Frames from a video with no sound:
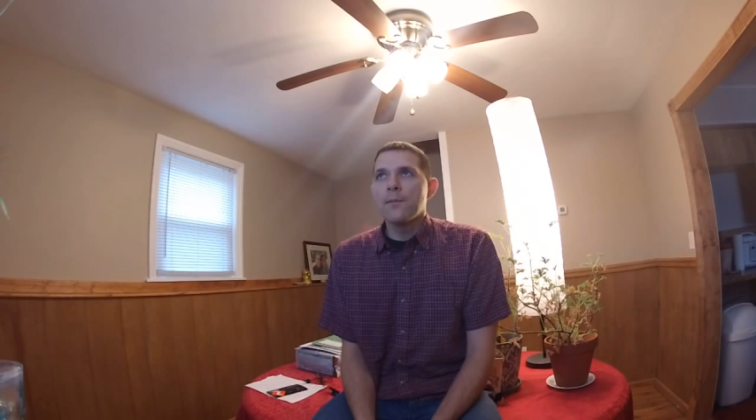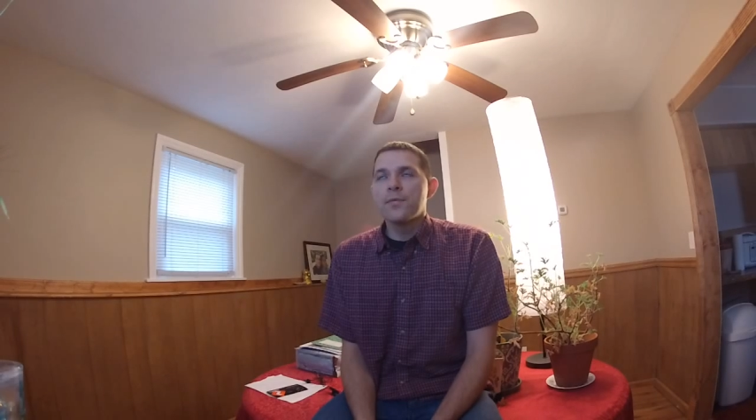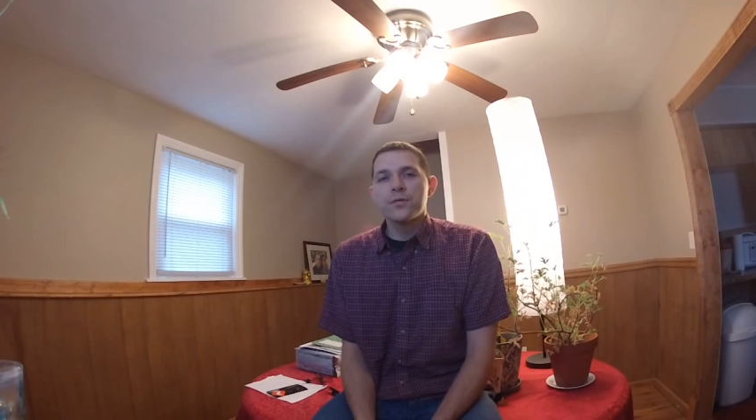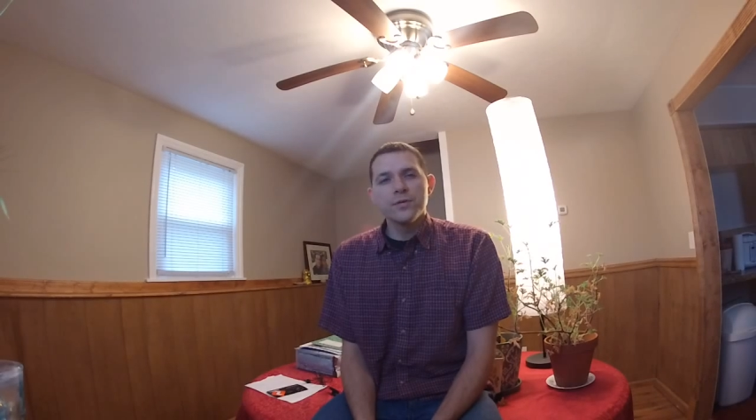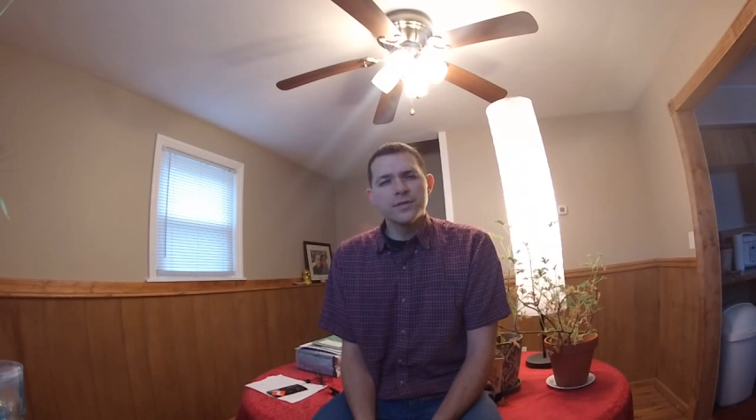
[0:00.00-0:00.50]

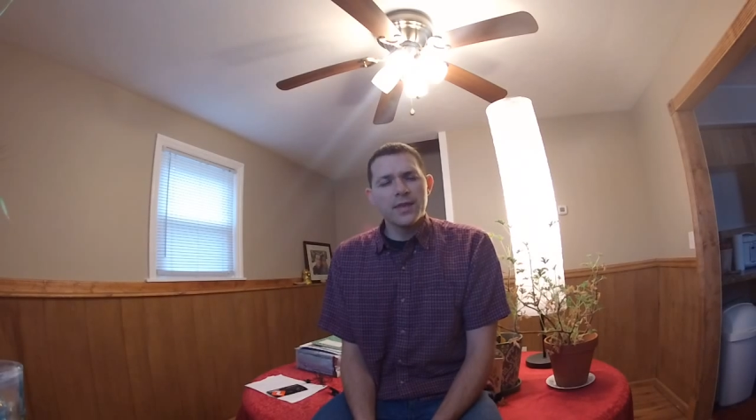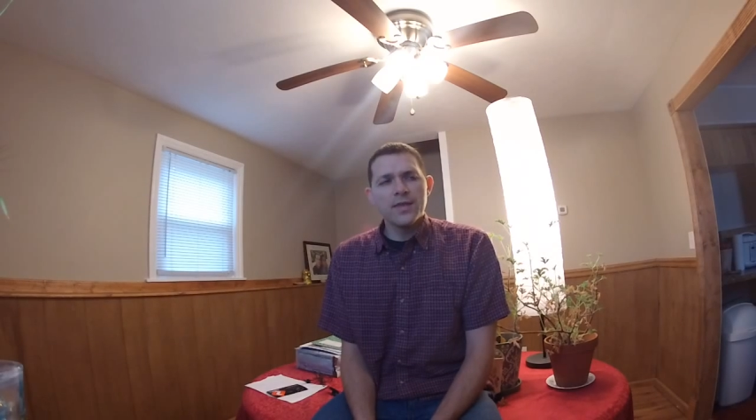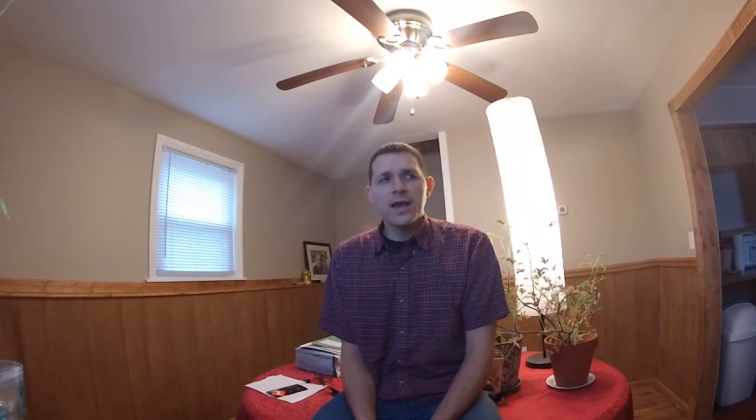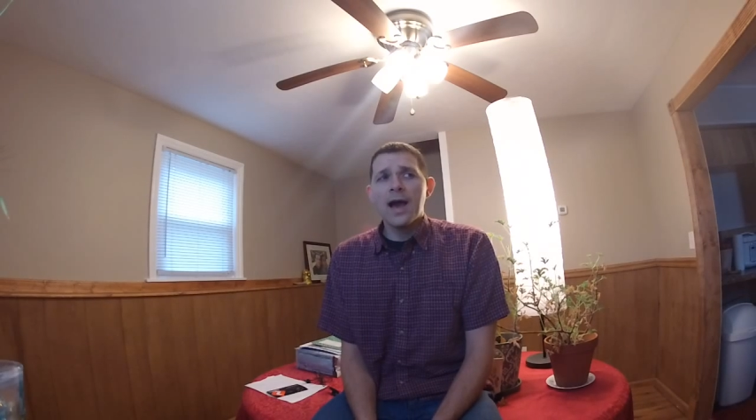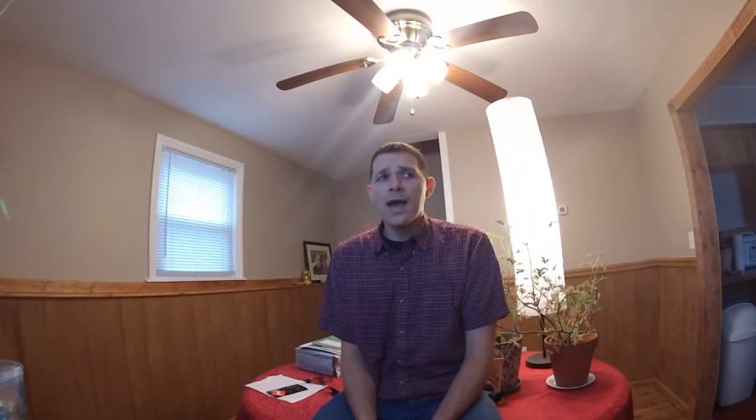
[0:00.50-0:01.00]
through his, I
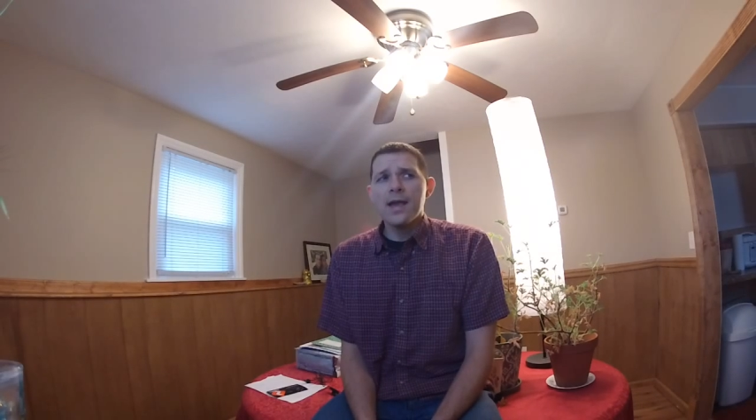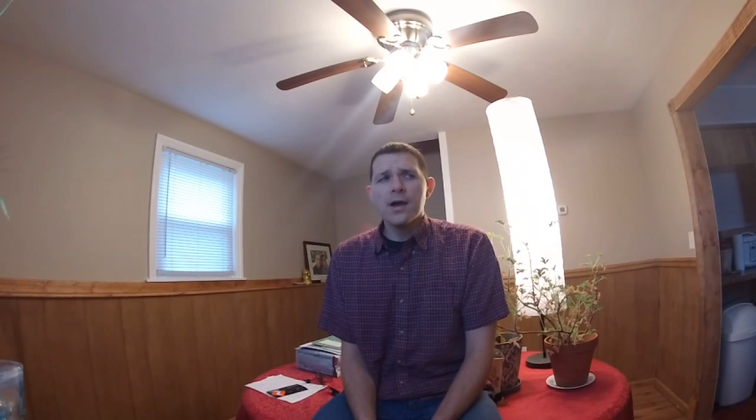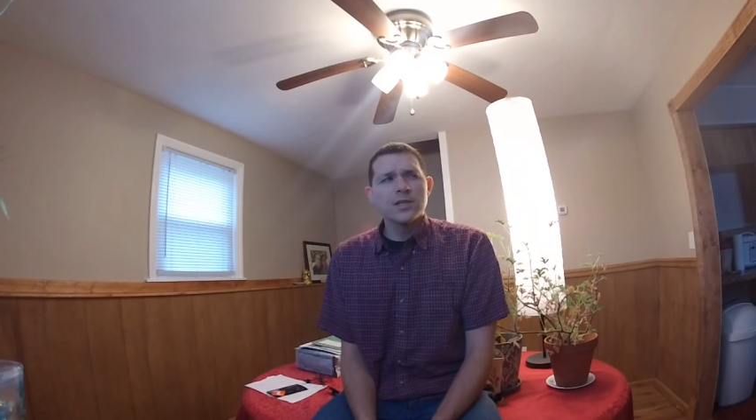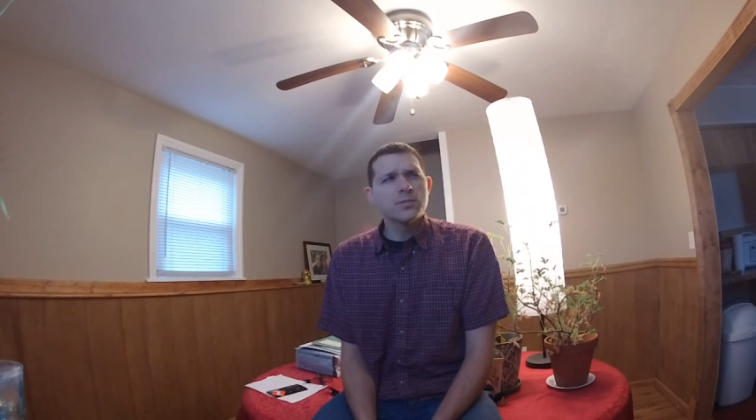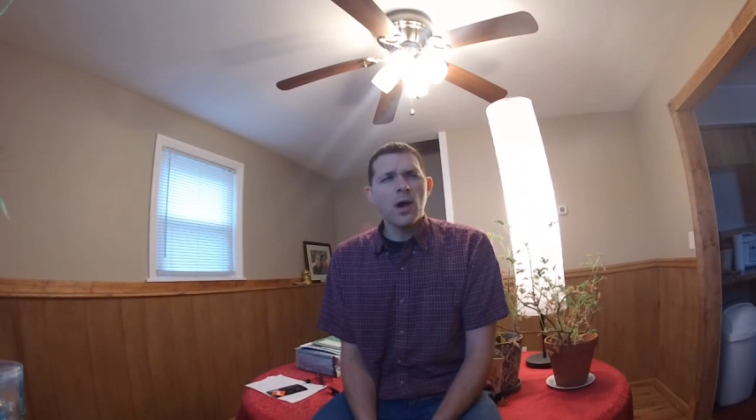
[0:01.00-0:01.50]
think,
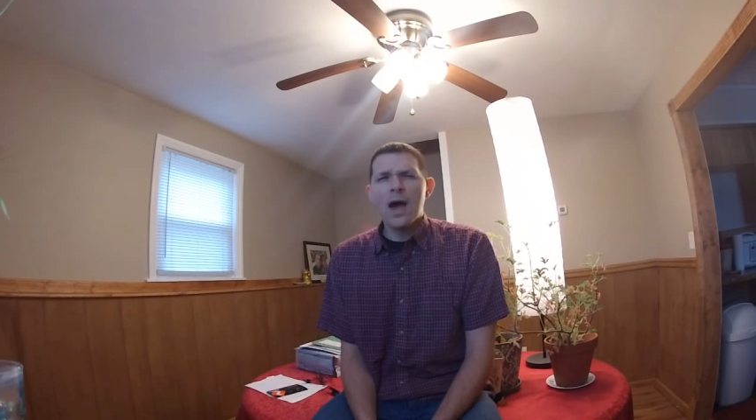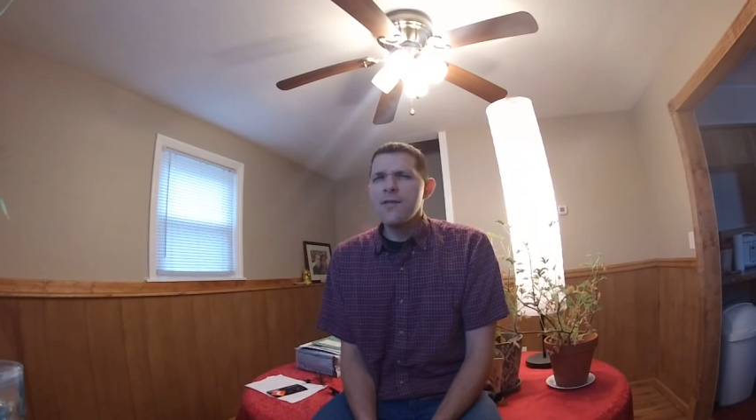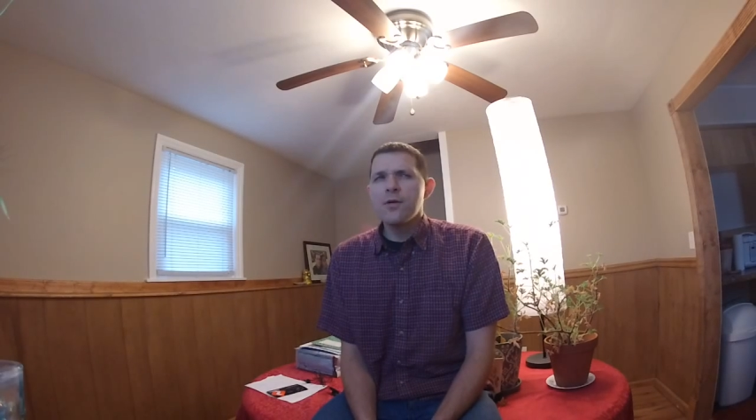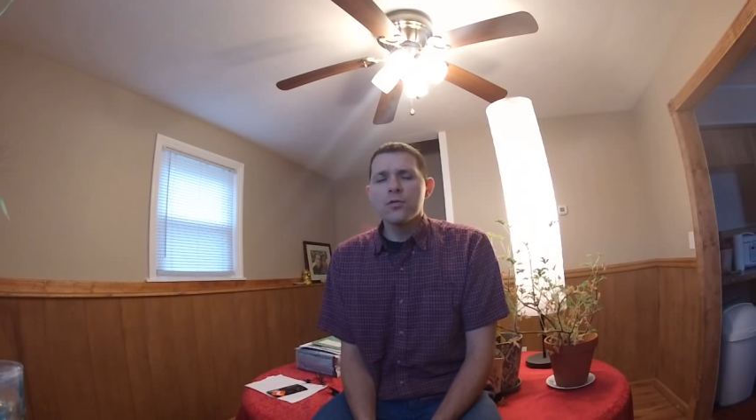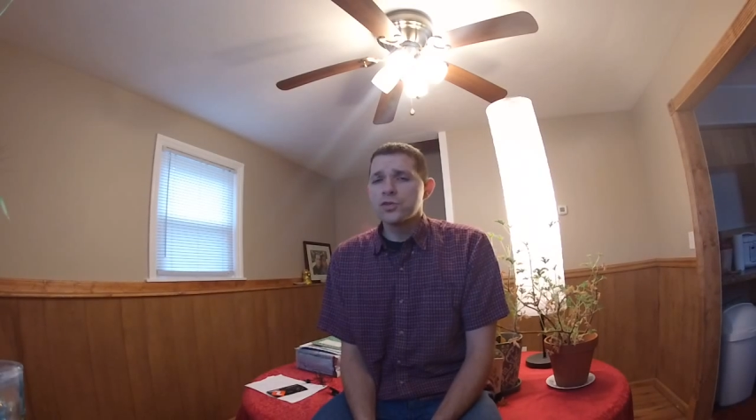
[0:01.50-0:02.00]

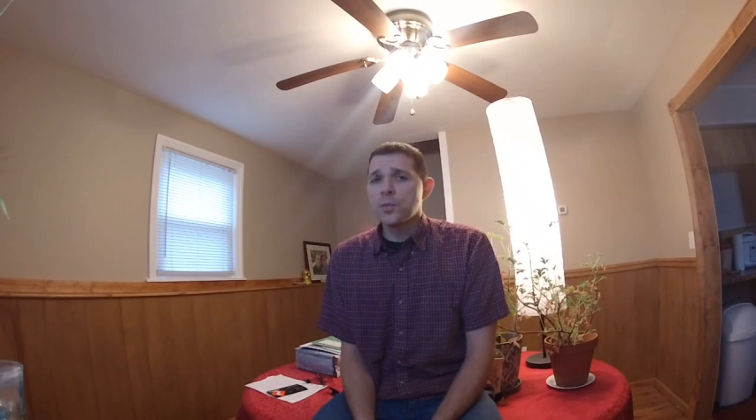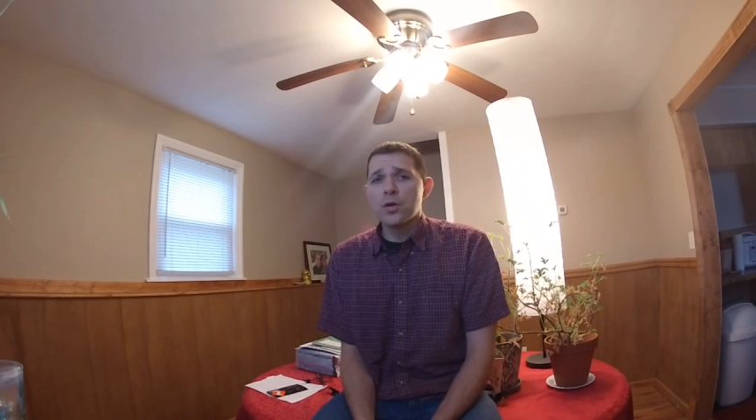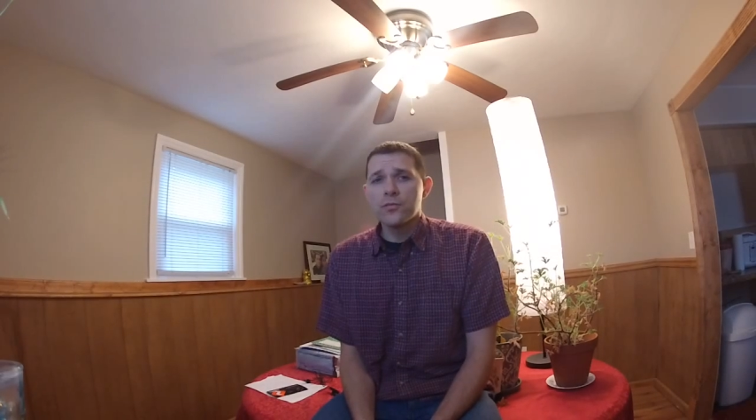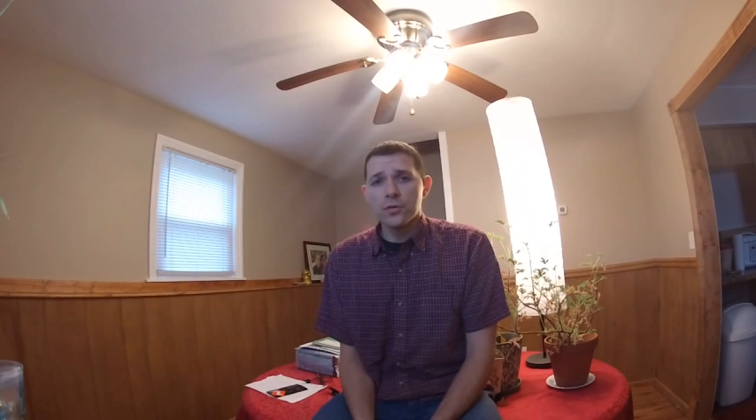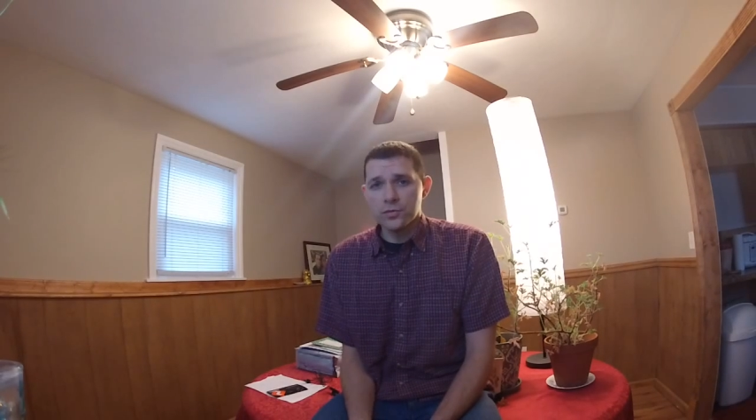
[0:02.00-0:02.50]
iPhone or
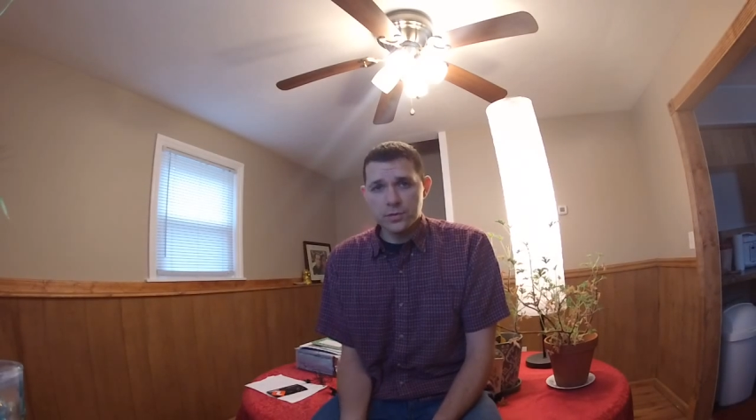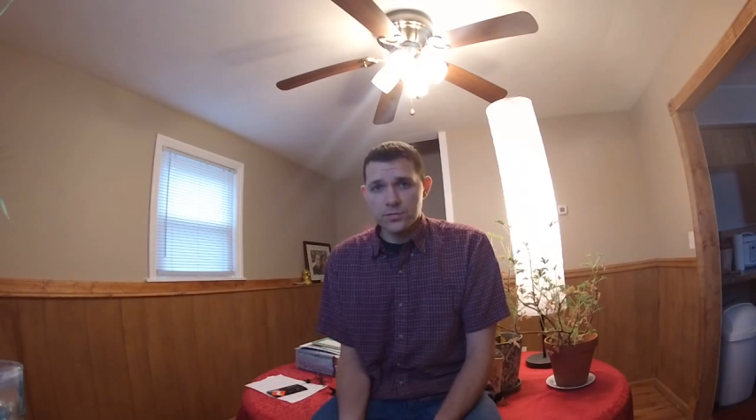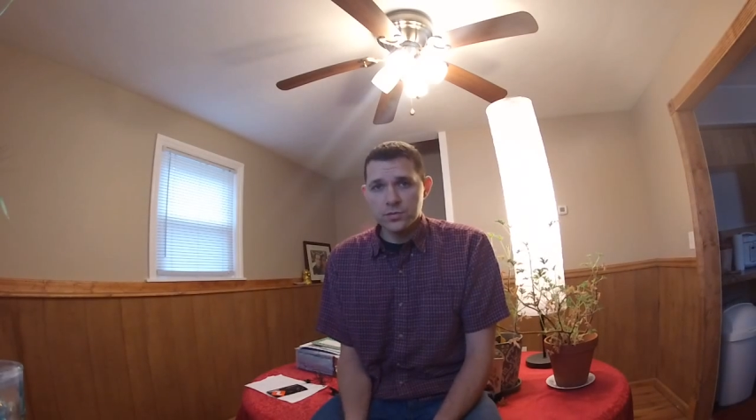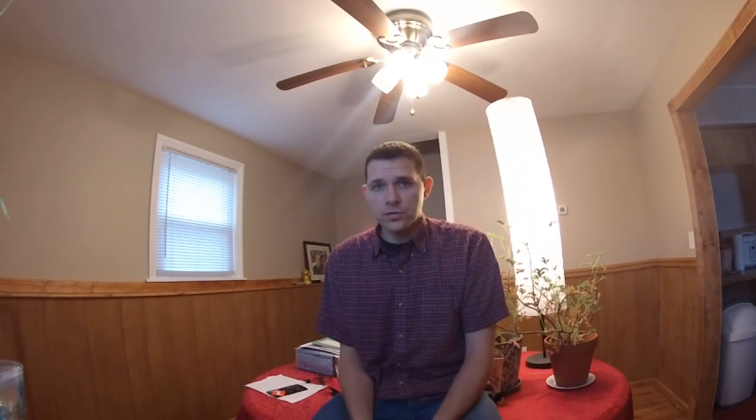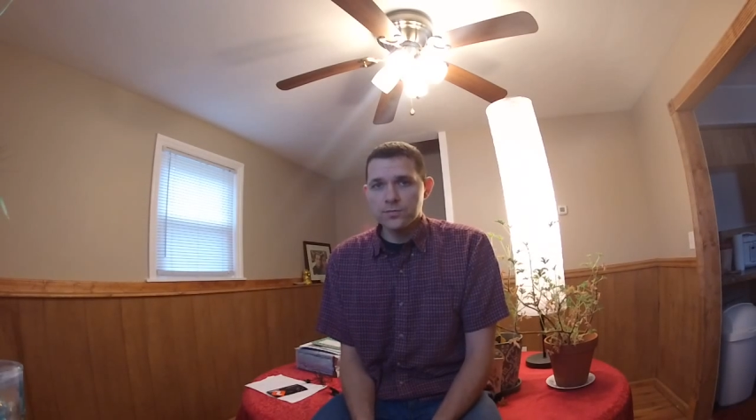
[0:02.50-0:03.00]
smartphone or
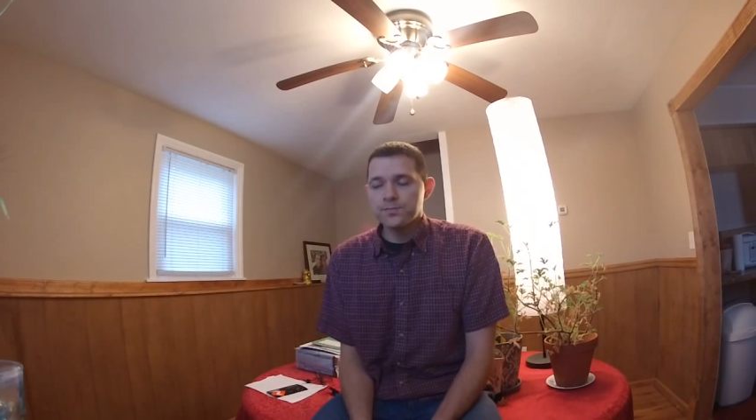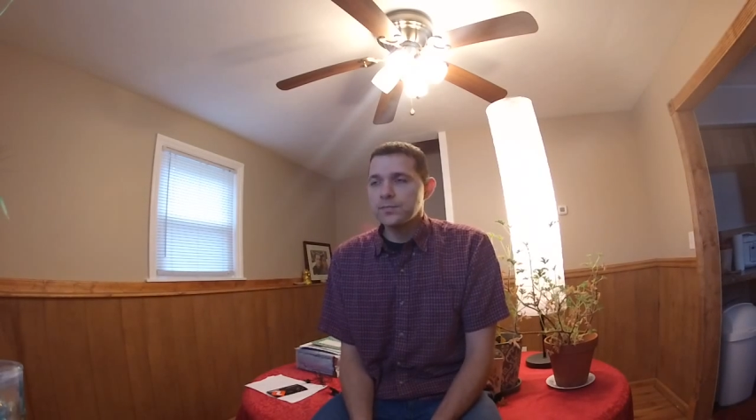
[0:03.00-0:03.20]
some sort.